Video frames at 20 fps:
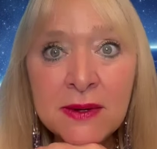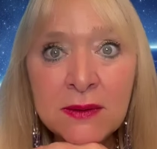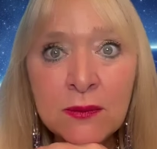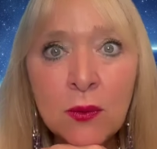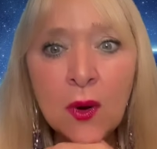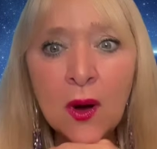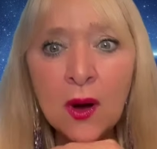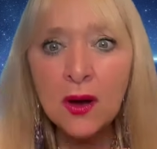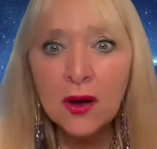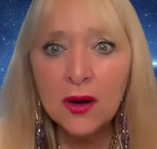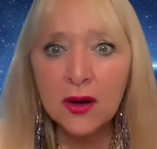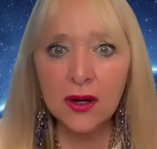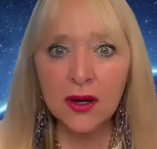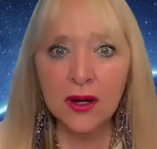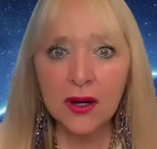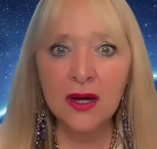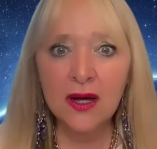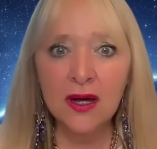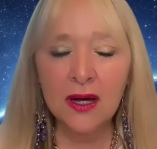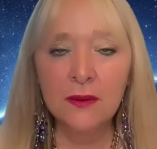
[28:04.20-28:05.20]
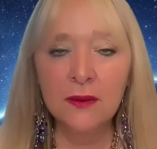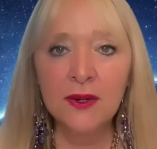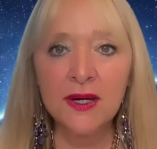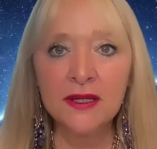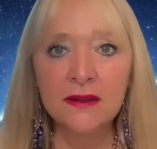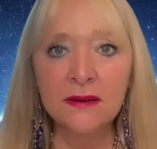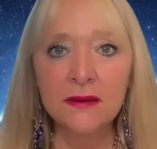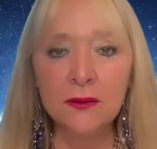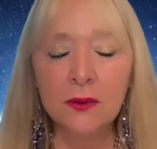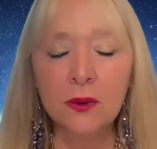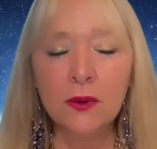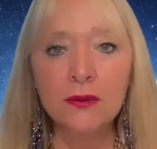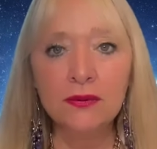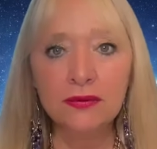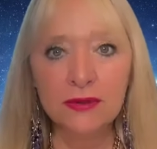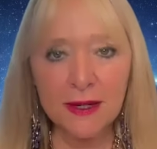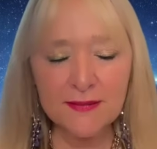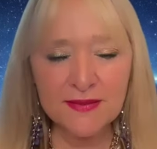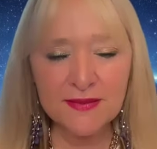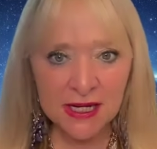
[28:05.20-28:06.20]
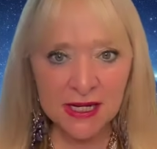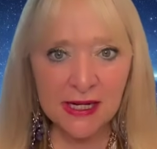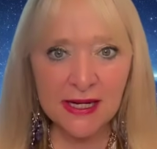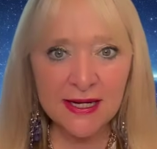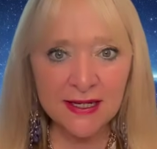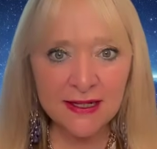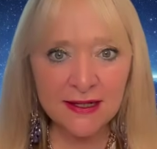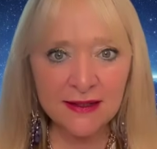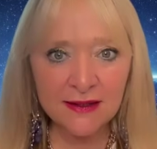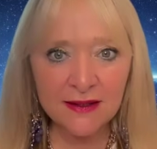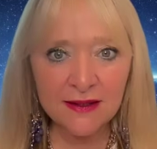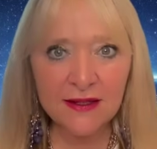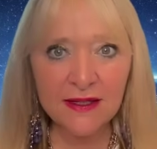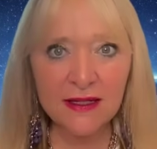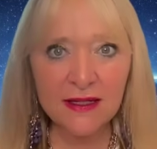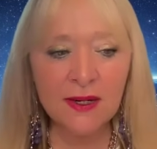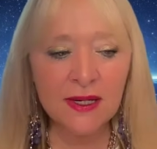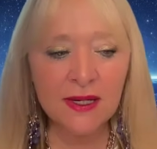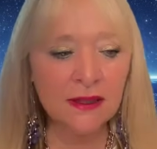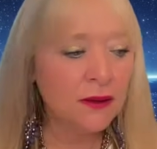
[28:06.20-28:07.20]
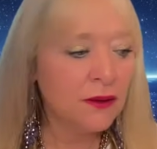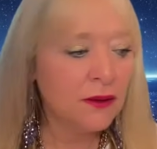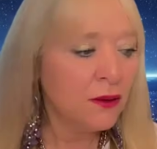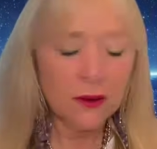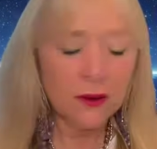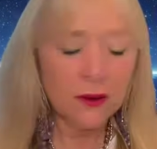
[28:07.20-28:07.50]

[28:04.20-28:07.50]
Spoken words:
went, what? I went, well, reptilian. He went,